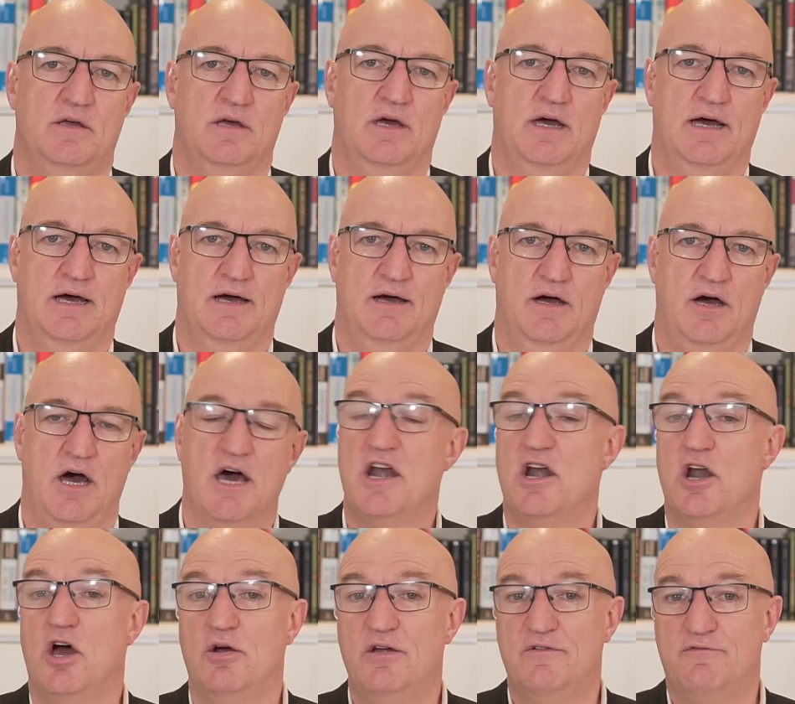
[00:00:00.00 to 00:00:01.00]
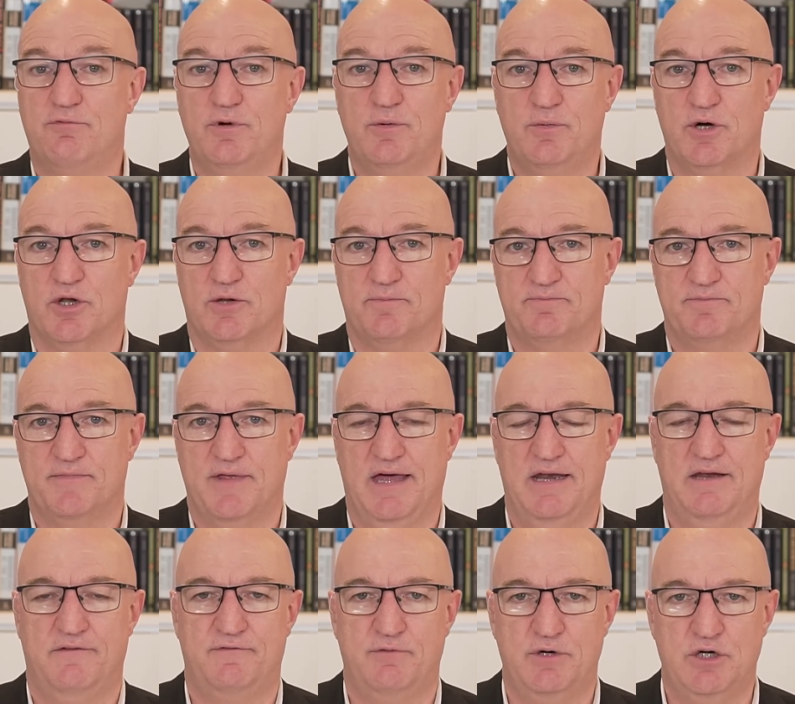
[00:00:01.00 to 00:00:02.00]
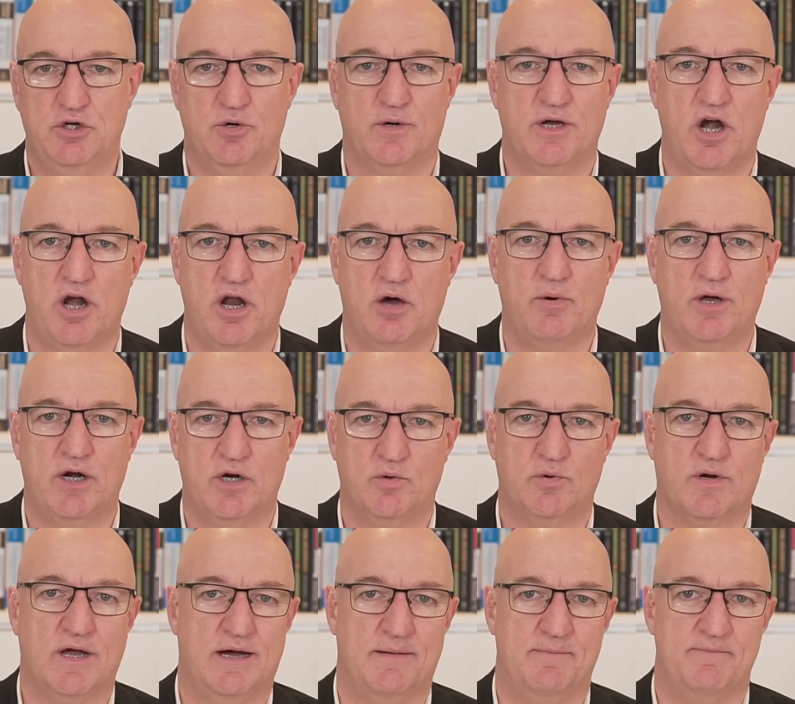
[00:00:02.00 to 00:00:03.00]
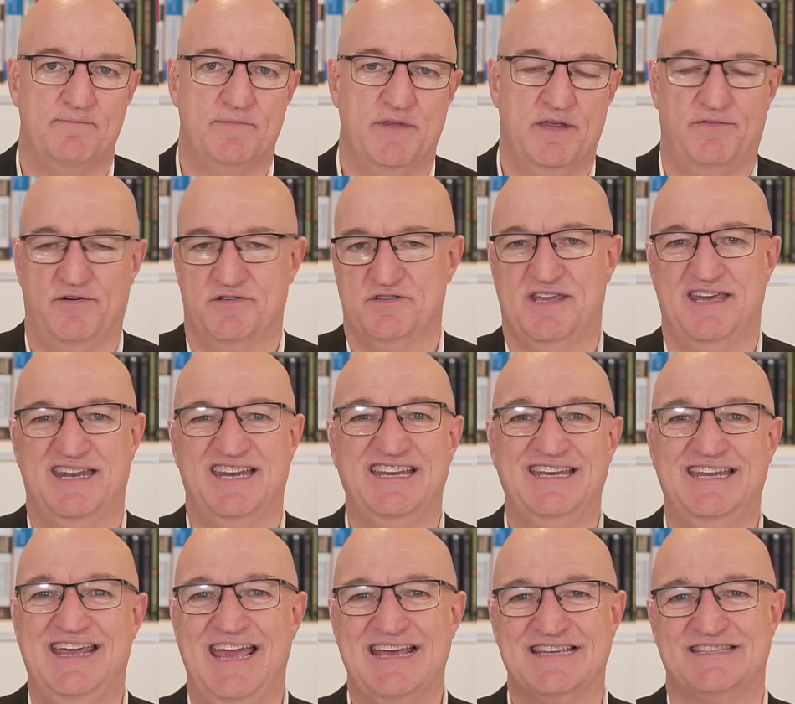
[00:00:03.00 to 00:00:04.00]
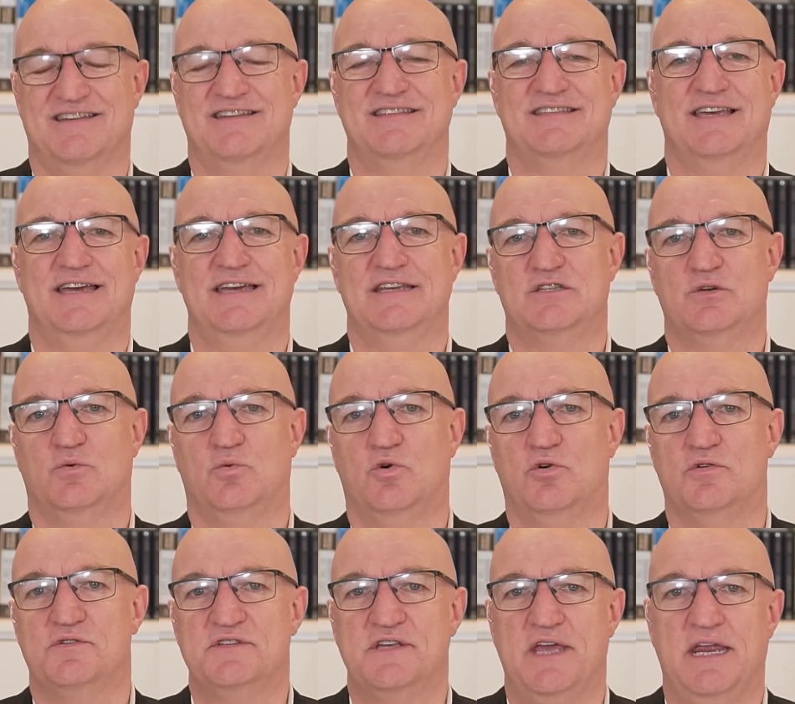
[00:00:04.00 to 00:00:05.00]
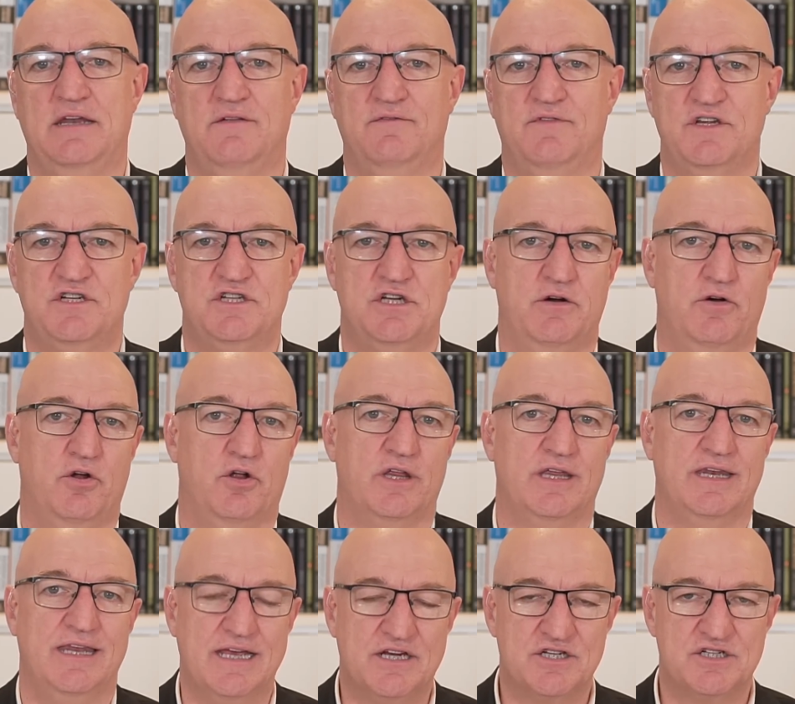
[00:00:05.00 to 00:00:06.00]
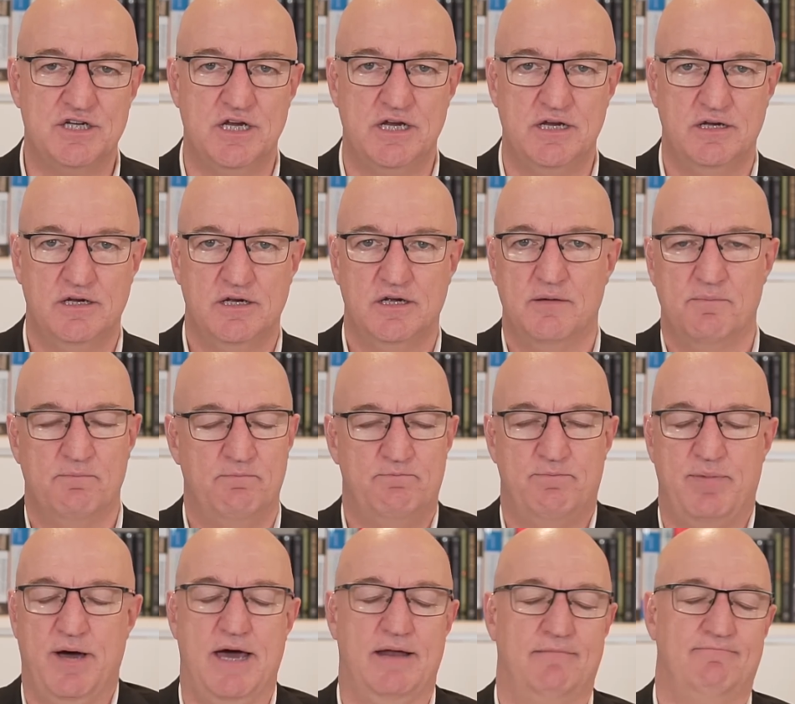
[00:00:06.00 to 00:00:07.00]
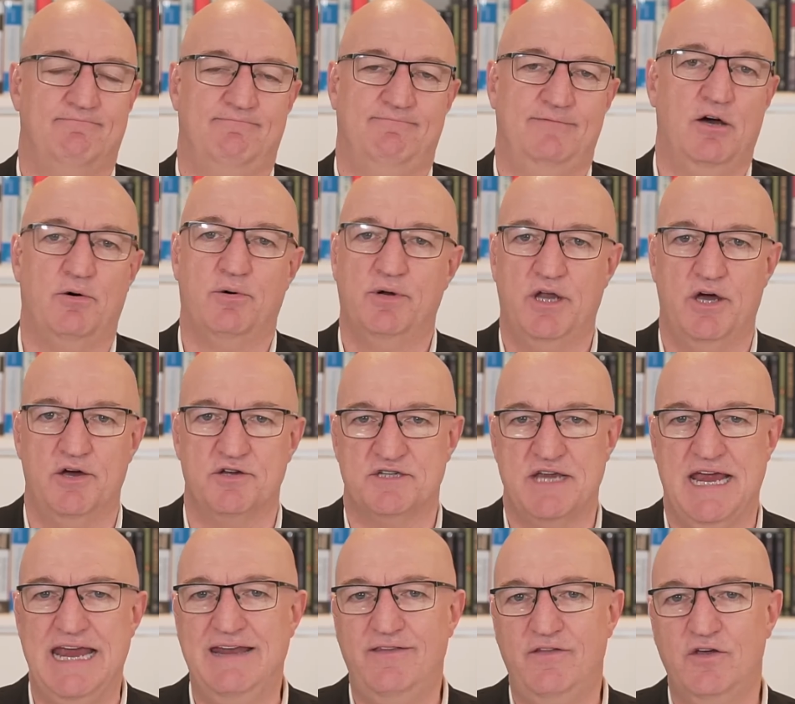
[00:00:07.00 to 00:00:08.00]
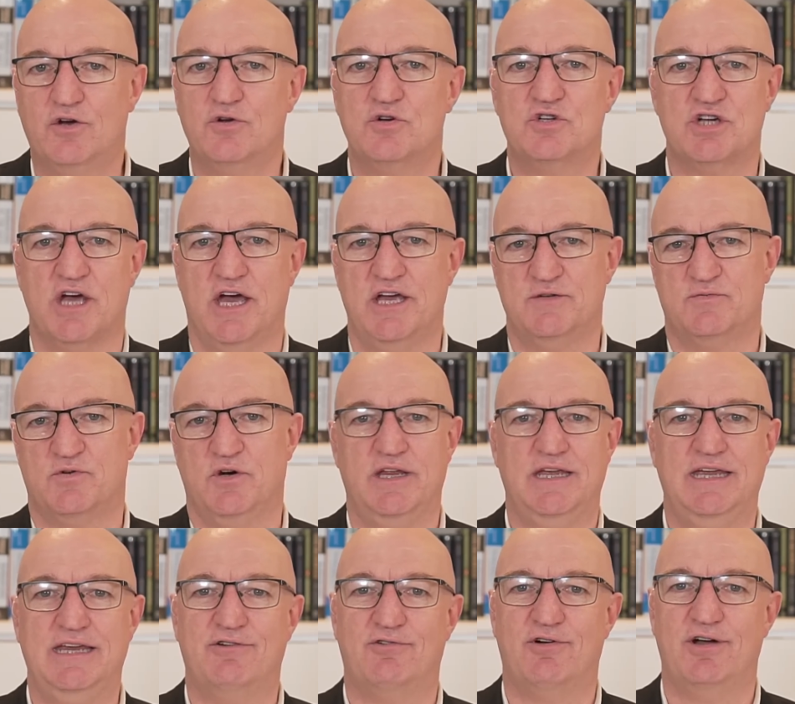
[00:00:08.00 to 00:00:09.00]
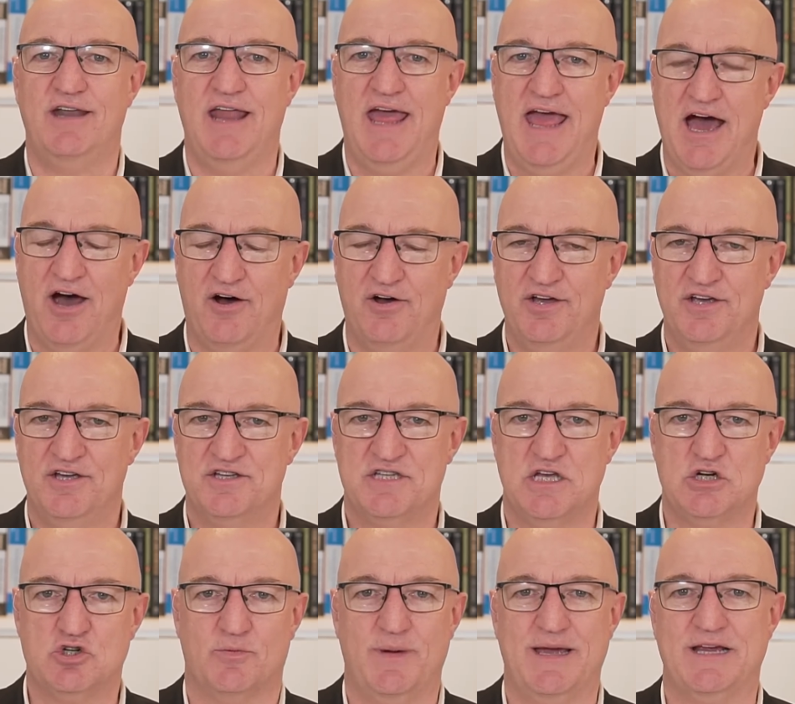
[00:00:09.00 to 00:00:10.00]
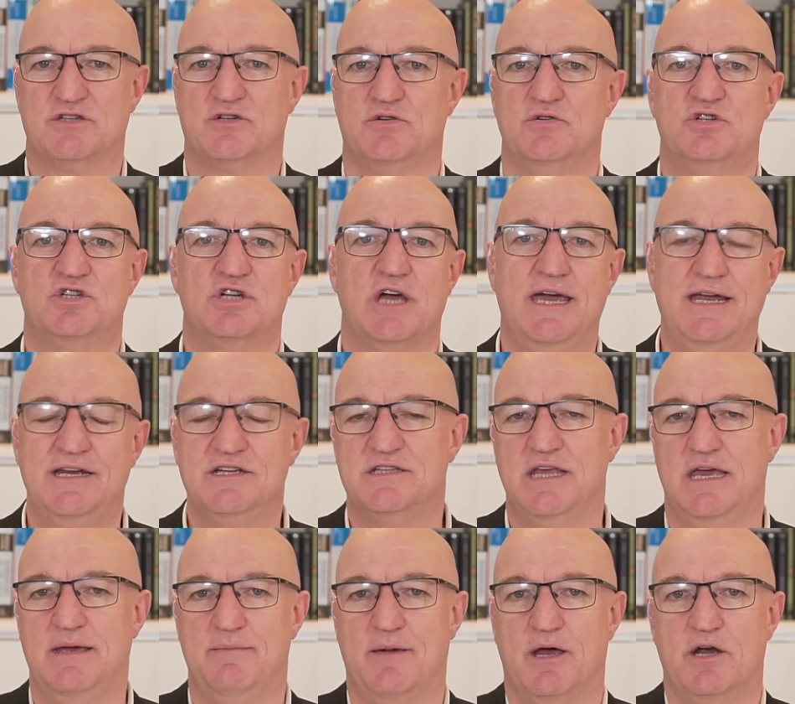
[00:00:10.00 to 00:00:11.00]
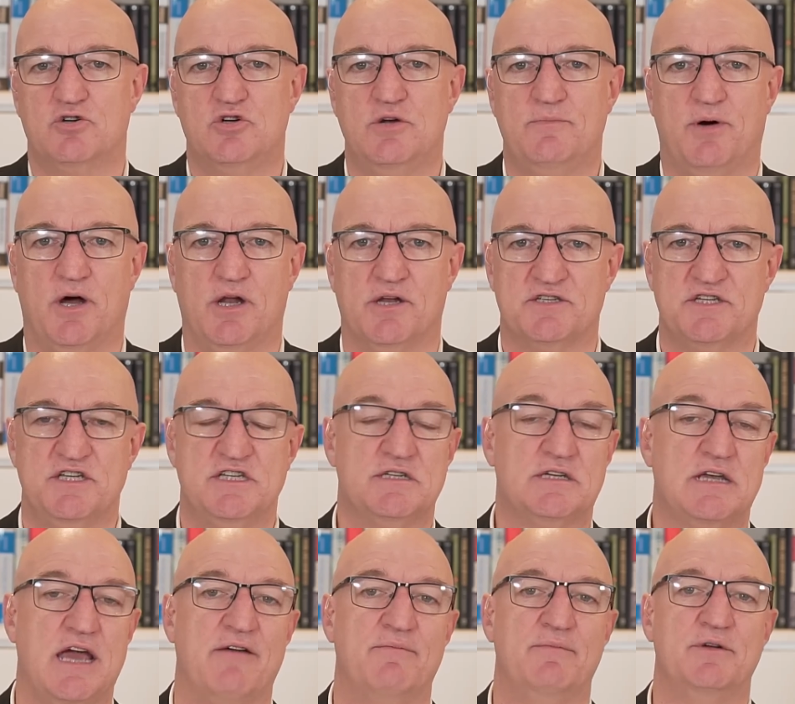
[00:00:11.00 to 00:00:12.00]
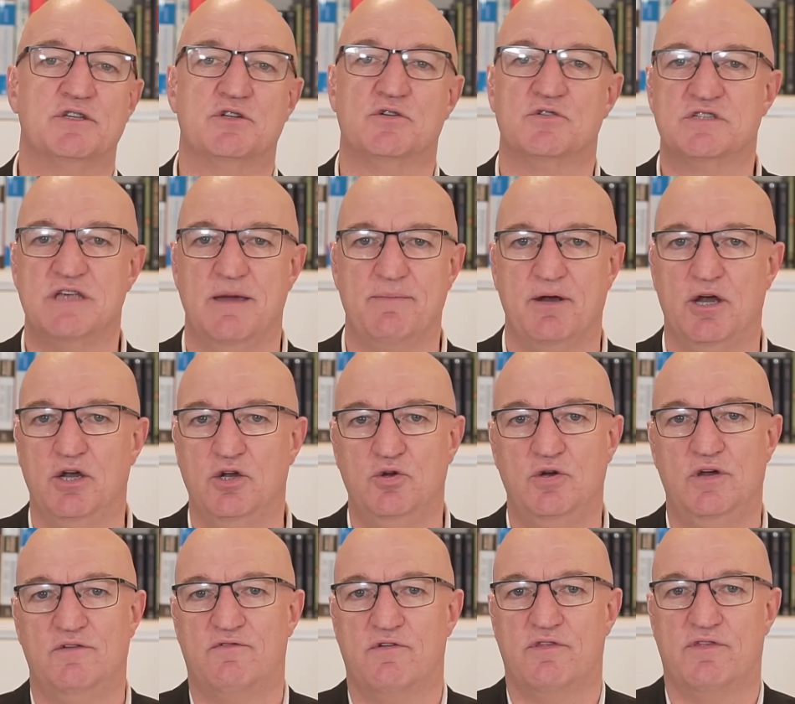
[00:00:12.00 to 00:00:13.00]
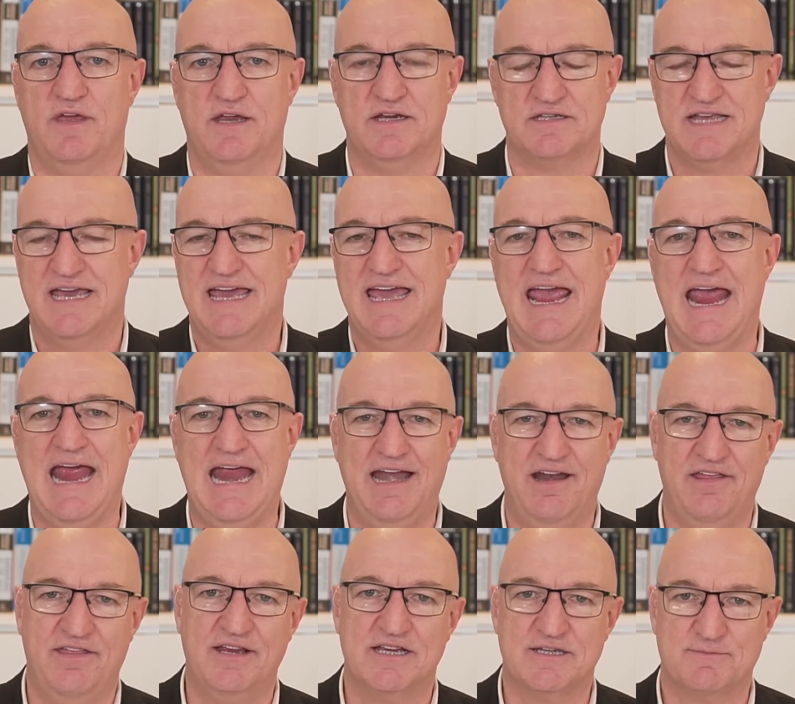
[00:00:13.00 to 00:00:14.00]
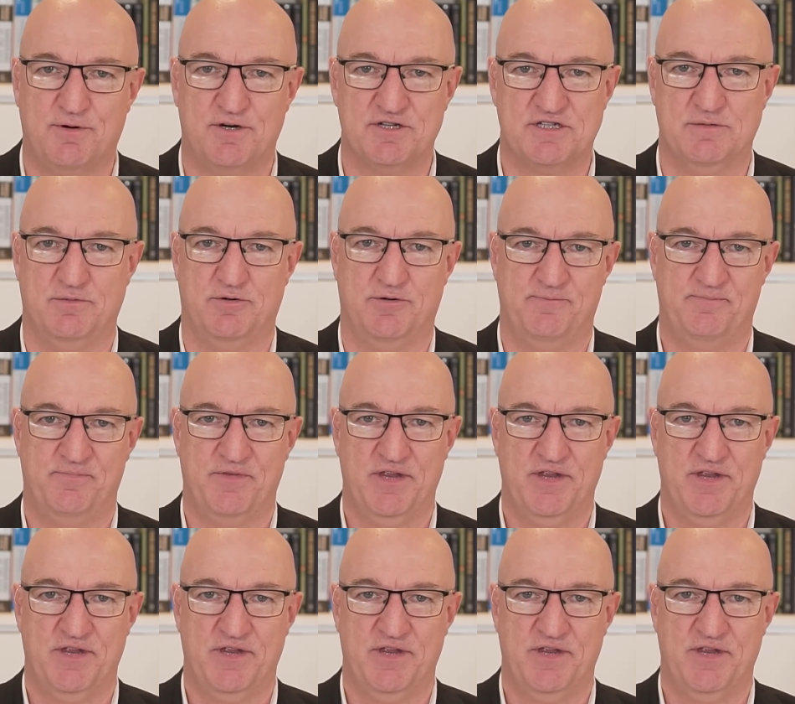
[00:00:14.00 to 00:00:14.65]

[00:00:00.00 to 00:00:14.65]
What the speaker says: I don't know if we will. And if we do, I don't know when it'll come. If I was going to guess, I'd say towards the end of this year, early next year. But no one knows. Anything could change from here and now. Central banks could change their monetary policies. Governments could step in and do different things. Anything is possible.